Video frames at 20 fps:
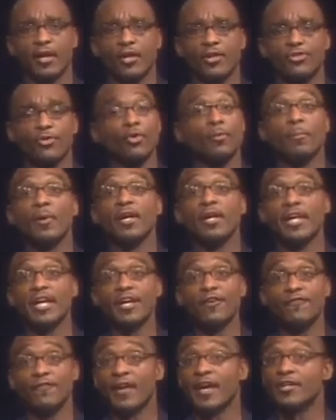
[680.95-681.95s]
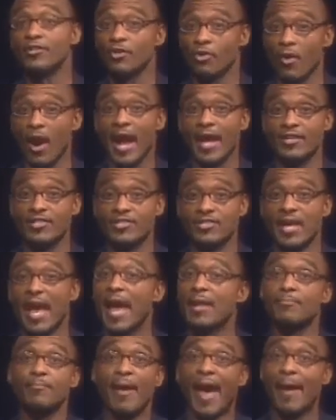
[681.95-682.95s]
through belief in Christ
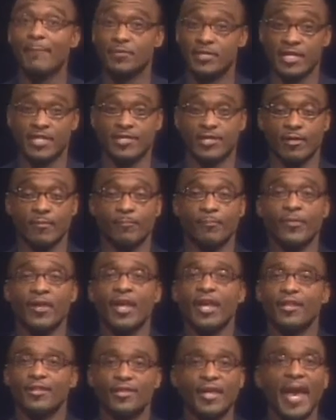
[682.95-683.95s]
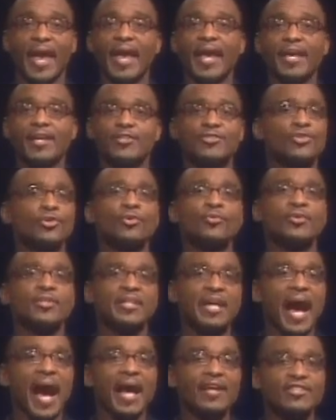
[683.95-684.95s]
and baptism, they do
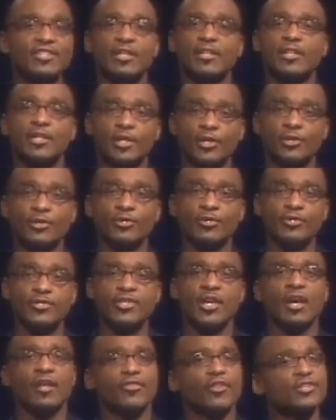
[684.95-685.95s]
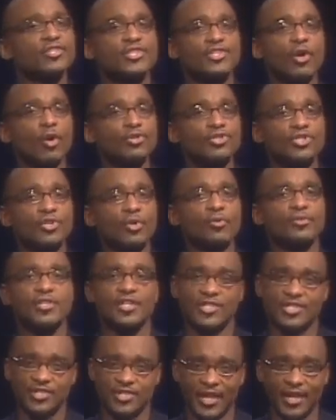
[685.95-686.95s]
not lose the social
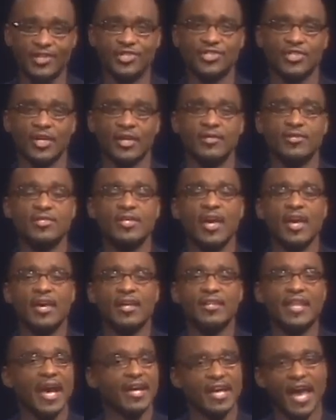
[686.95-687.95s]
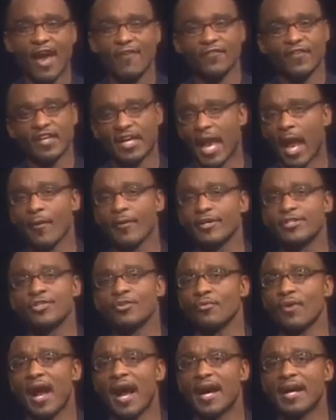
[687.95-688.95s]
distinctions that have
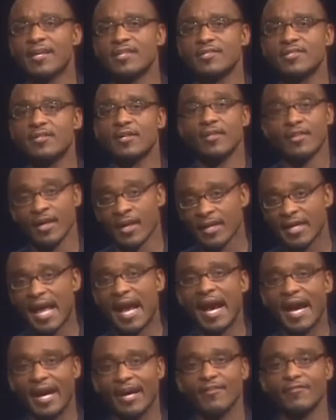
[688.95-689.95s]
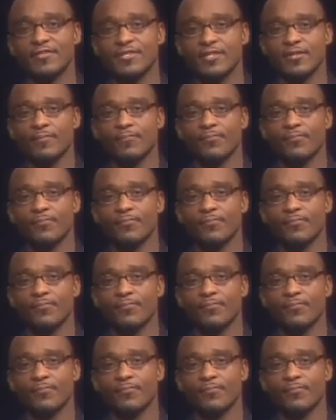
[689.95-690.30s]
characterized their lives.